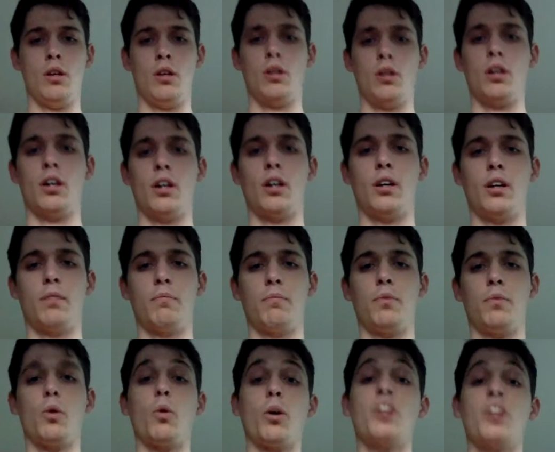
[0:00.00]

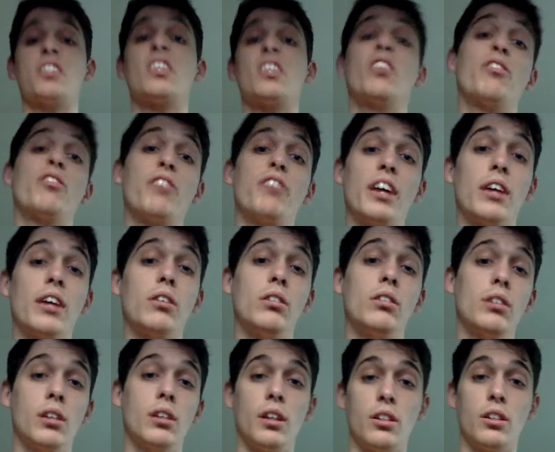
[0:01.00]
or until fail,
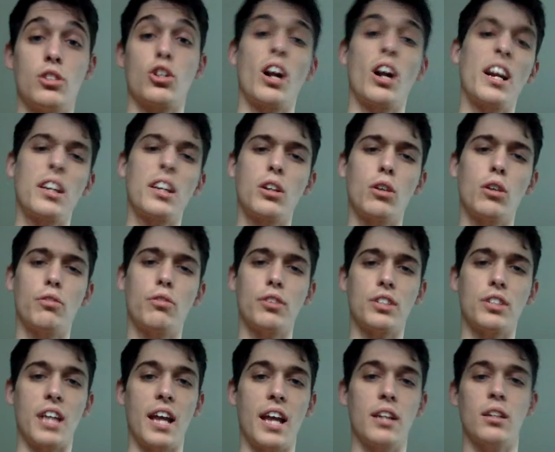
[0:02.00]
try to go for
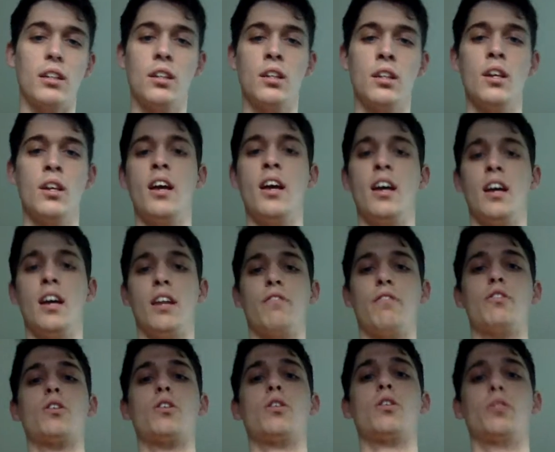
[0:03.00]
10. And if you
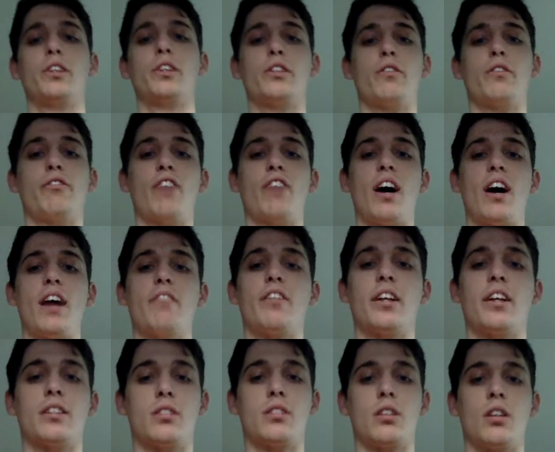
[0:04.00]
can only do 5,
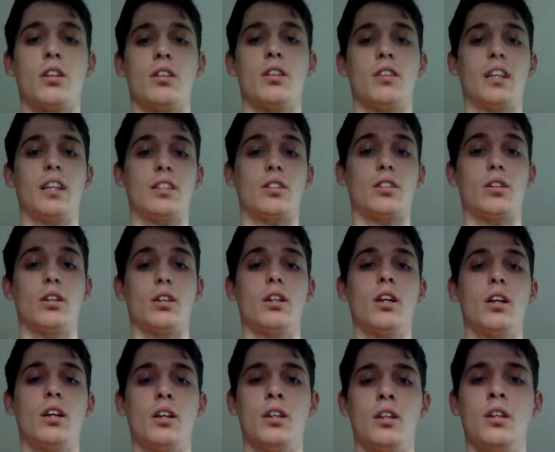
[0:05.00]
that's good.
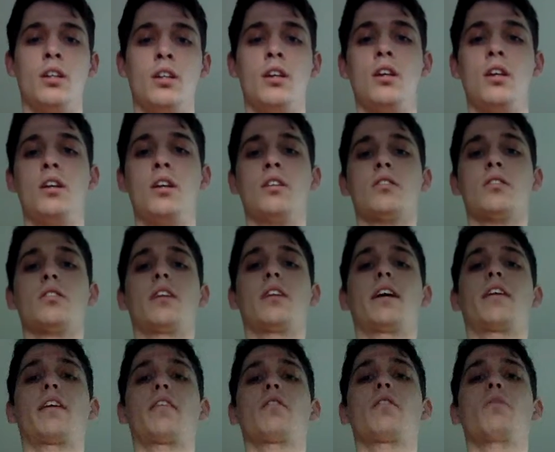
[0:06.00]
So like
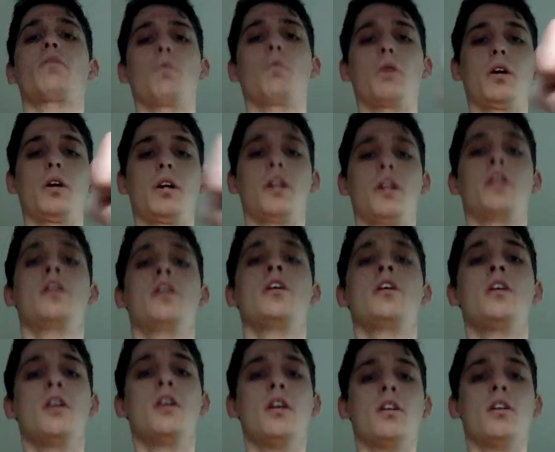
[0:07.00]
1,
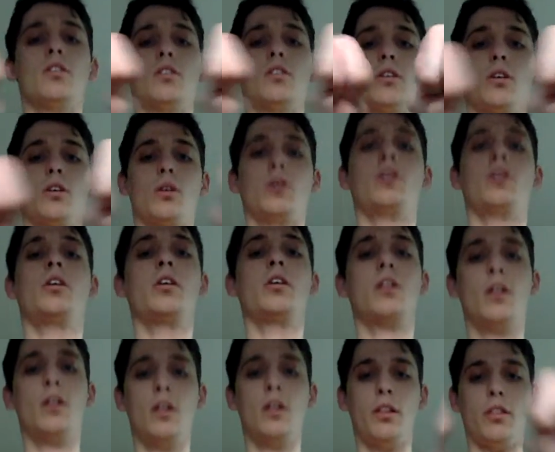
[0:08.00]
2,
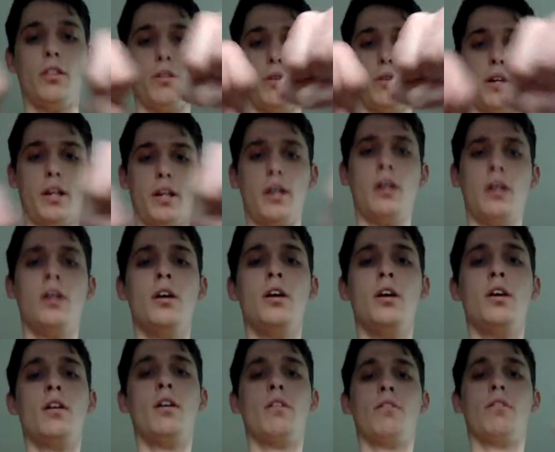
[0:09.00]
3,
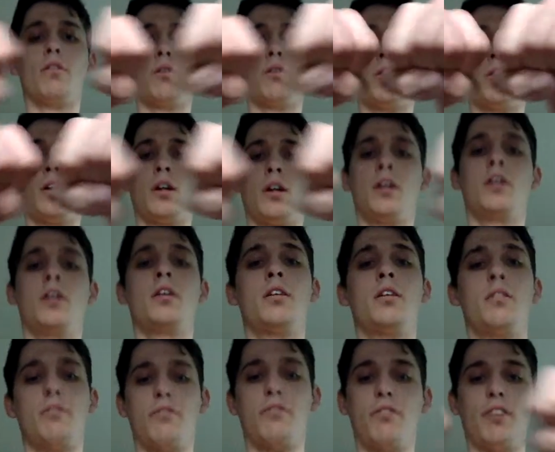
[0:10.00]
4,
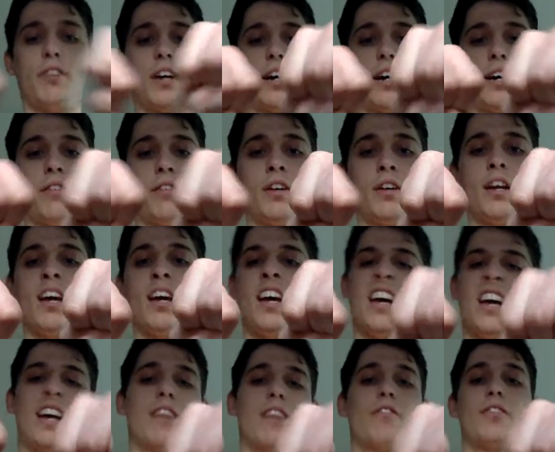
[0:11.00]
5,
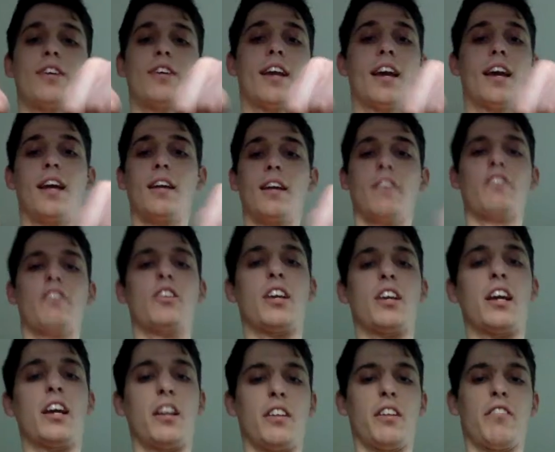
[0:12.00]
and
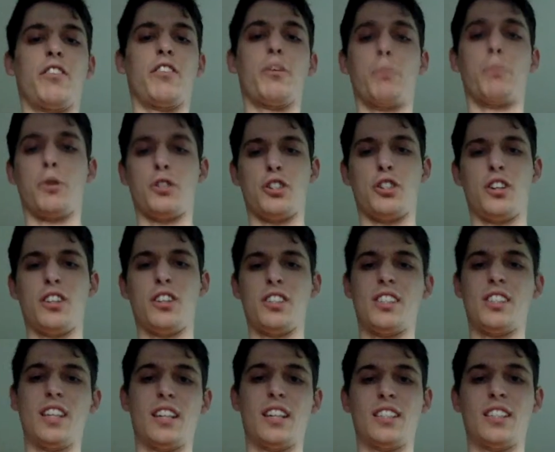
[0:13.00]
if you're pushing on
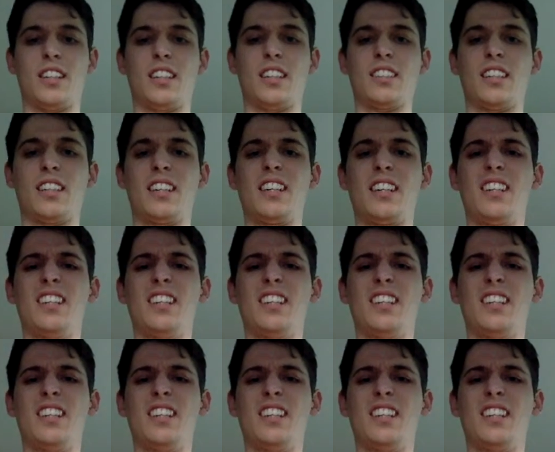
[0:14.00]
6 and it's like,